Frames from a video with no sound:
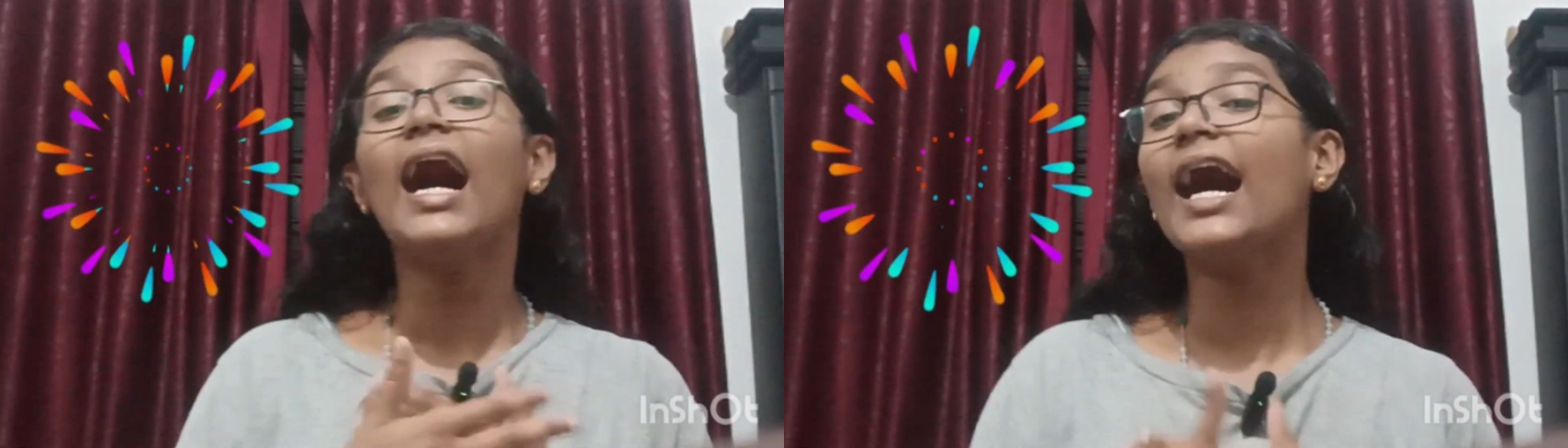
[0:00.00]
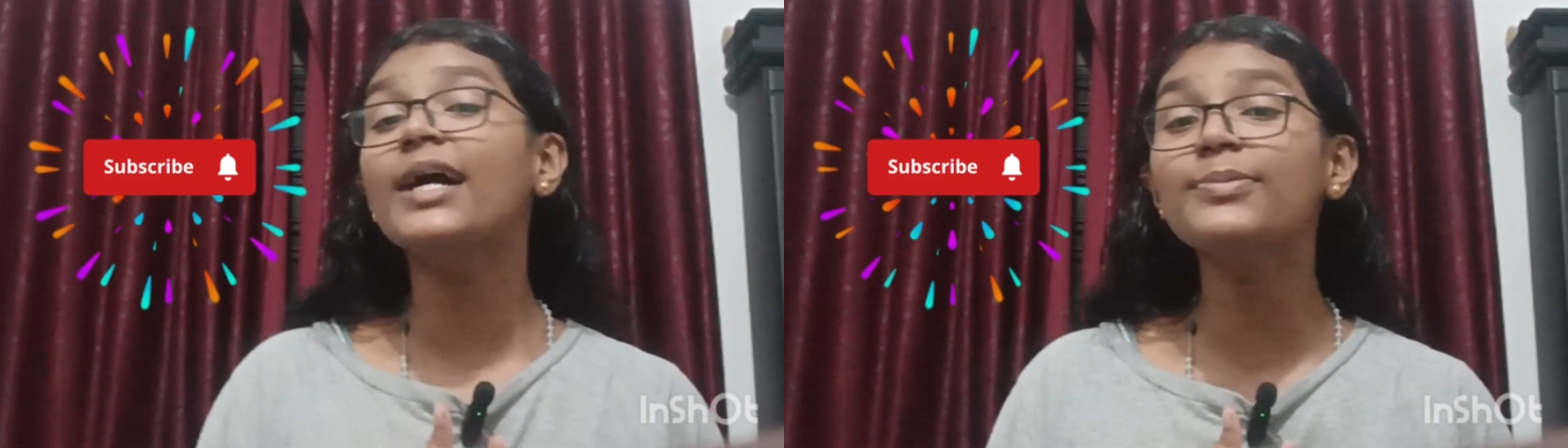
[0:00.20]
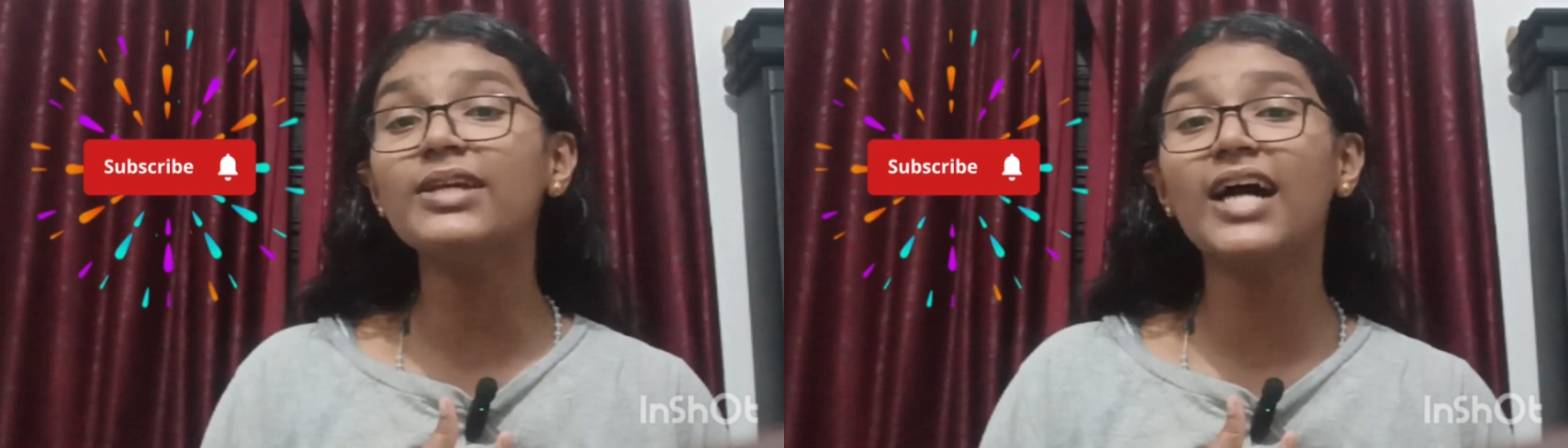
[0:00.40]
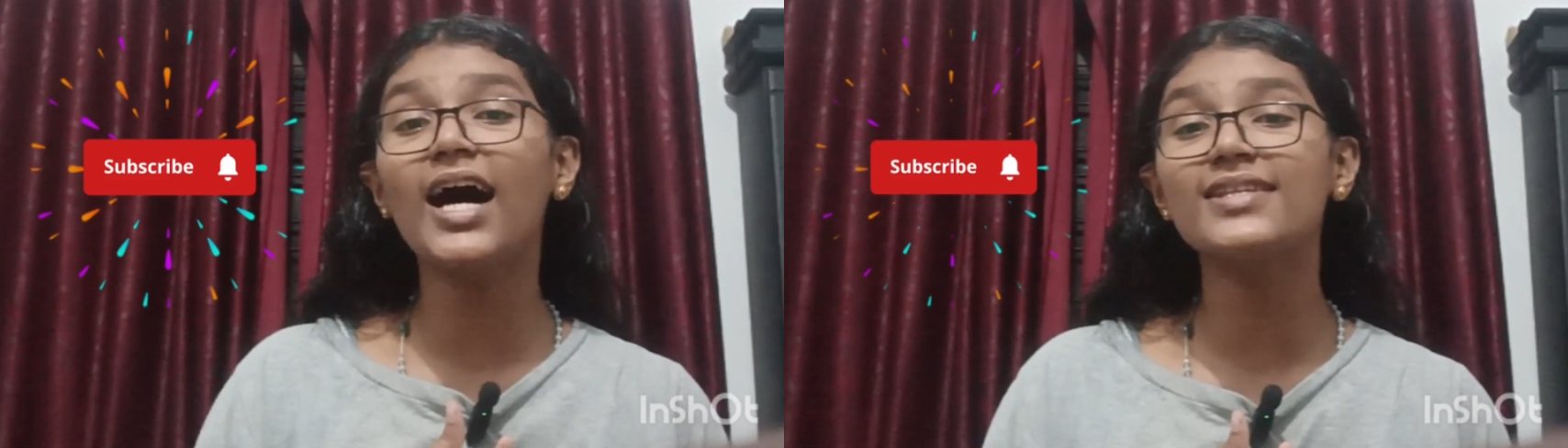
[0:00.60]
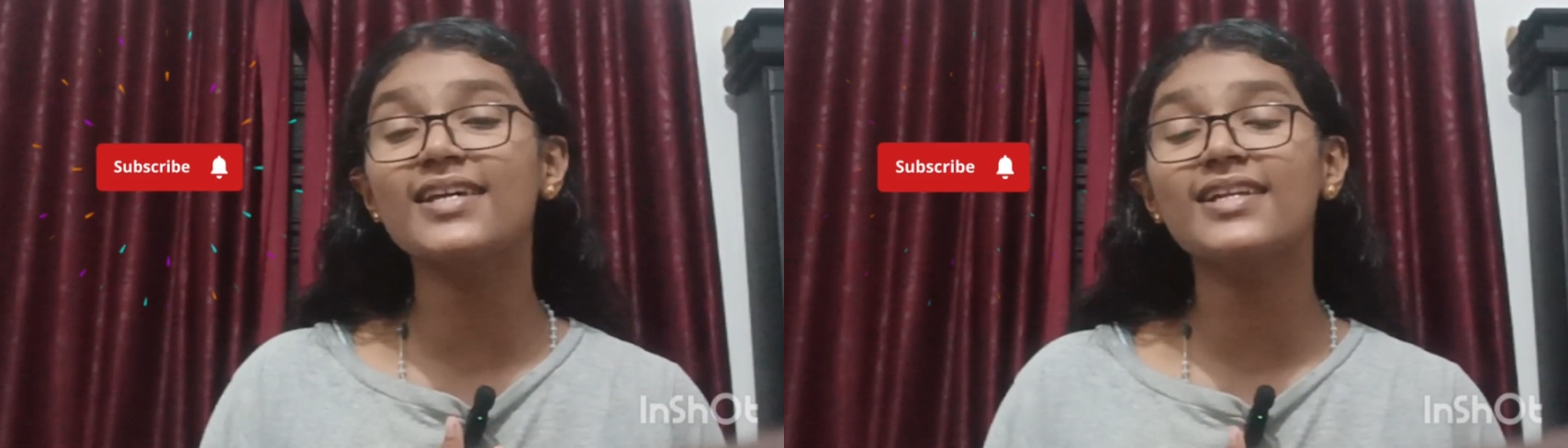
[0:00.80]
I'm
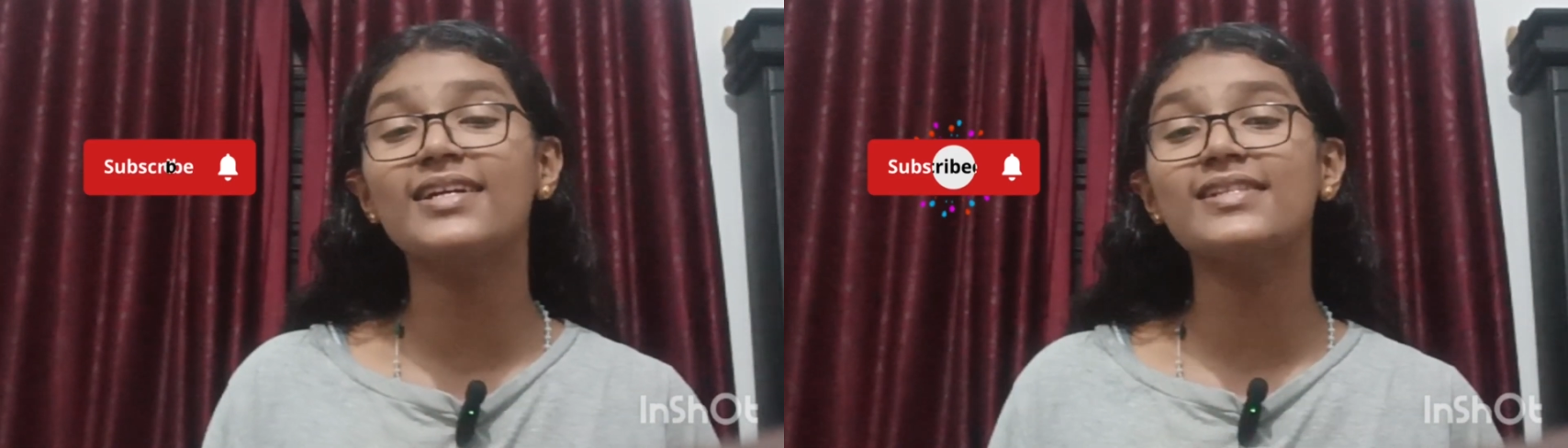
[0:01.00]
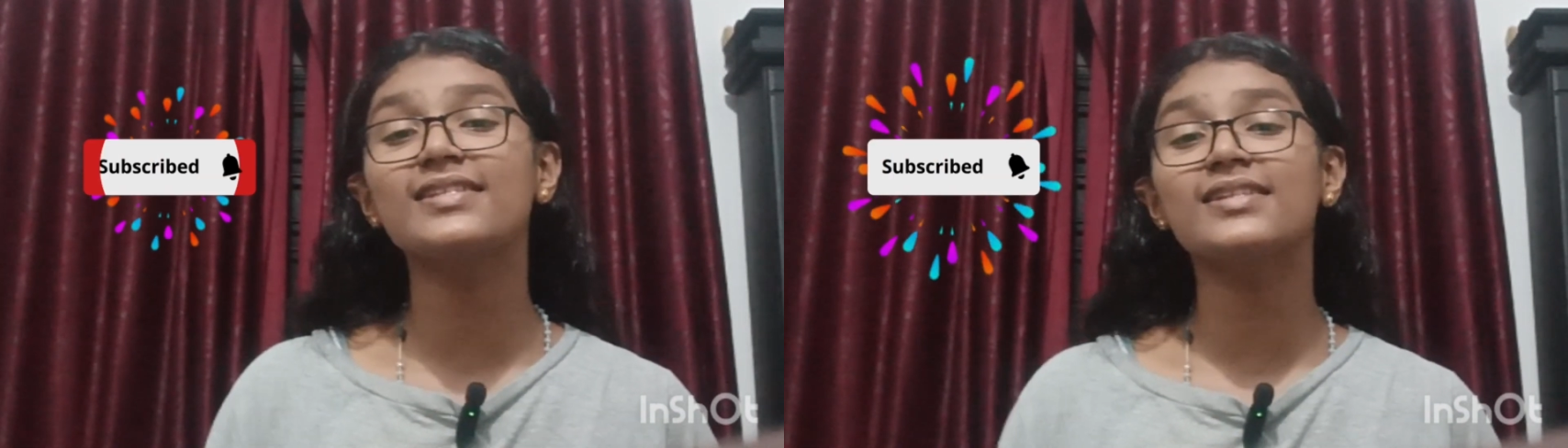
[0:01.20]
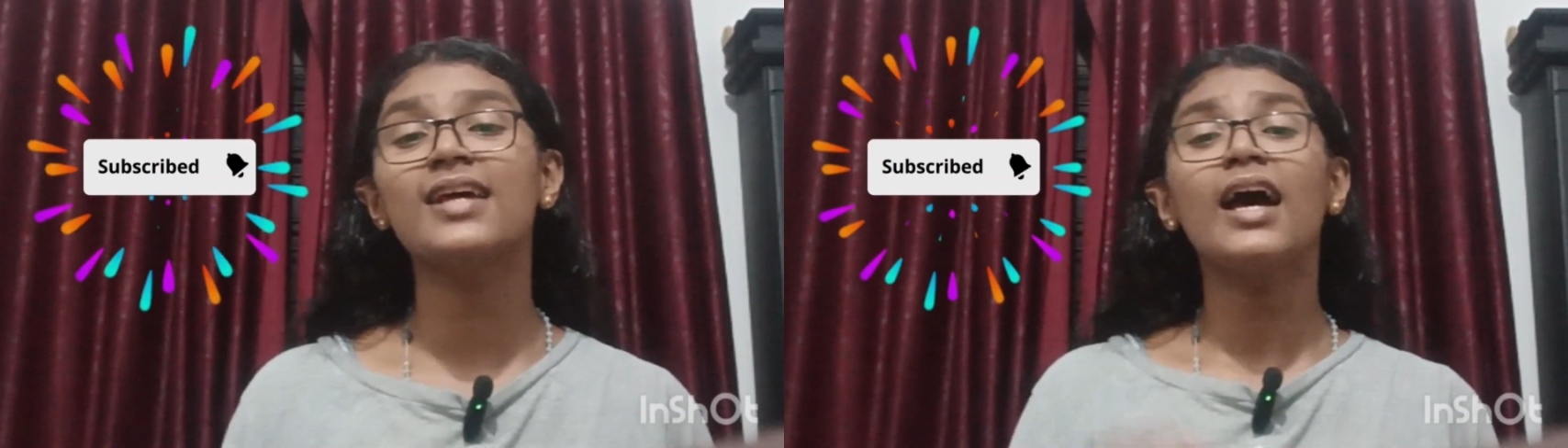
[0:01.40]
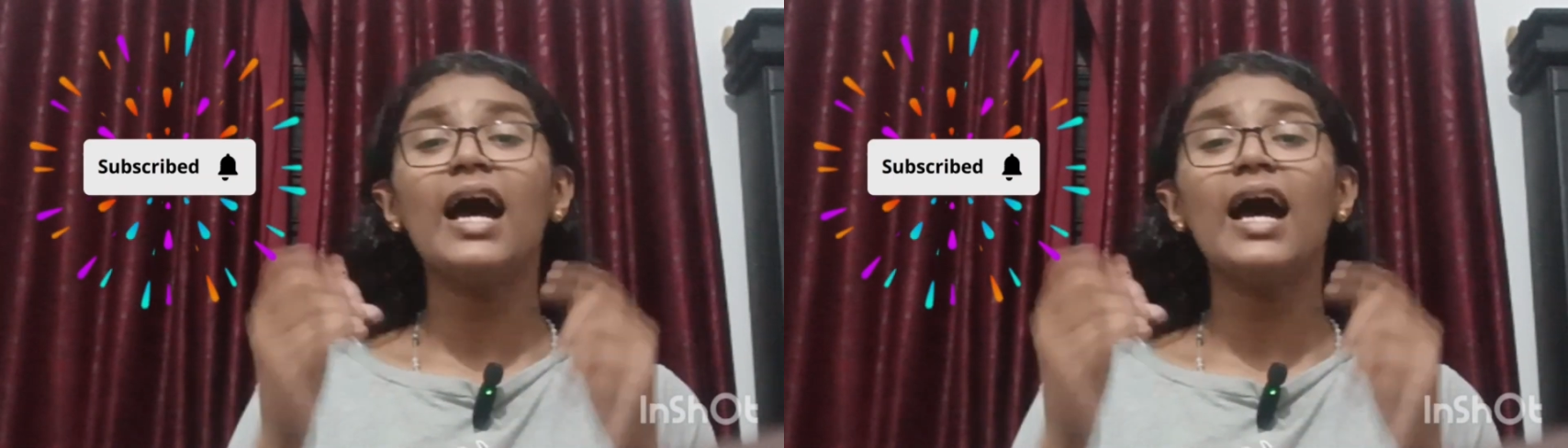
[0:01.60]
Neha Sara Nelson,